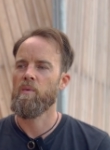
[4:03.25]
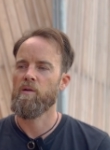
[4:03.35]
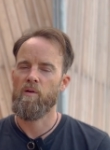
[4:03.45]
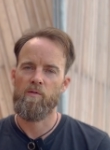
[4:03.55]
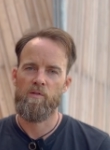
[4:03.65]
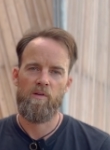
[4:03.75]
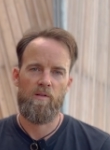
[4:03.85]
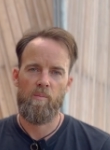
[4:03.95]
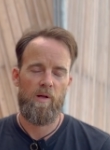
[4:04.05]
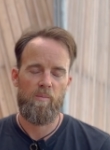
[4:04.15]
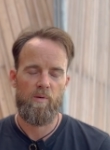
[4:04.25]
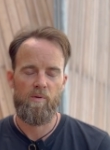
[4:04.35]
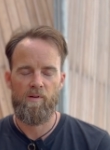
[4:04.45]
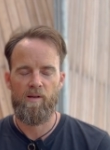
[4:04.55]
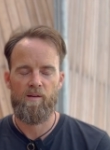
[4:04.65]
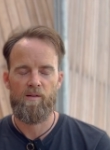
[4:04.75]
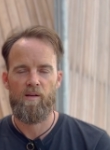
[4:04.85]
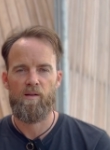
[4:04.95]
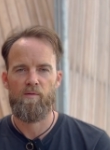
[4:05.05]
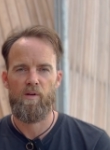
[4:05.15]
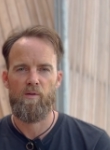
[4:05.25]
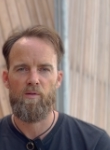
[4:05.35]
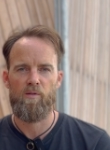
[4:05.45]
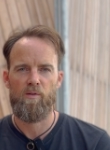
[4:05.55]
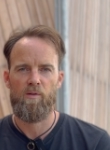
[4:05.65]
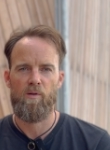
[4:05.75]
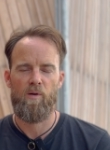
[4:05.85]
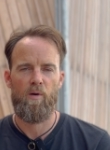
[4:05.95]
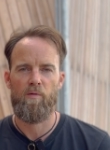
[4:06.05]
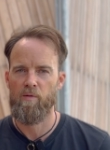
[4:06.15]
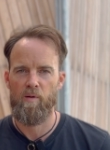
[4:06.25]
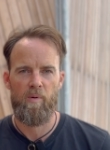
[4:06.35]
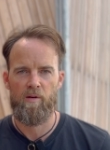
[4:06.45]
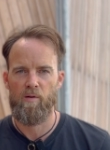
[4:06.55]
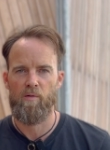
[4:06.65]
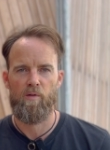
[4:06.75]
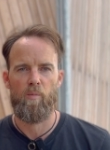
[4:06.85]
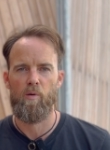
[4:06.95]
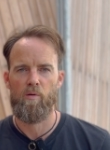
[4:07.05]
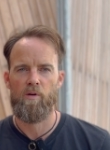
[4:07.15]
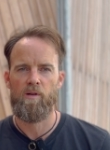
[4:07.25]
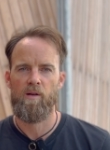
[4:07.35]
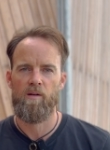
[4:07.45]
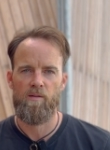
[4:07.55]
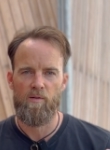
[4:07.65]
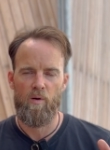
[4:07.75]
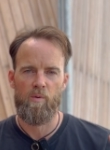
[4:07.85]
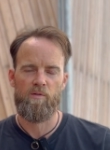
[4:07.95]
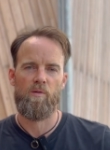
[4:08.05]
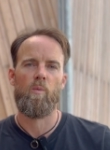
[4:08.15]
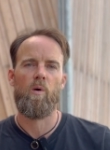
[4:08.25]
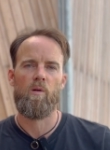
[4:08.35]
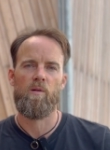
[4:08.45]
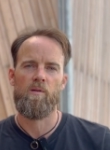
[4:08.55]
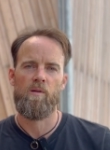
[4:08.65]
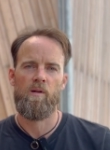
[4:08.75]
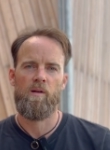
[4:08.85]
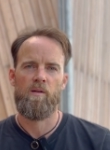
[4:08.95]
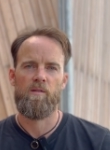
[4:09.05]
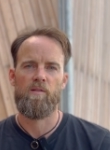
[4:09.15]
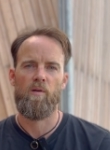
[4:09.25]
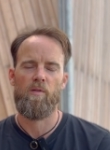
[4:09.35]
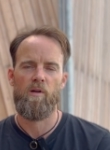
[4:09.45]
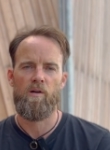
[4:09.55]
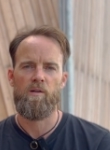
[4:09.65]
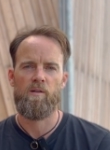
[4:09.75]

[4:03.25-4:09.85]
And you have to see that many people take videos of the beta of the bouldering, and it's always the wall that's on there.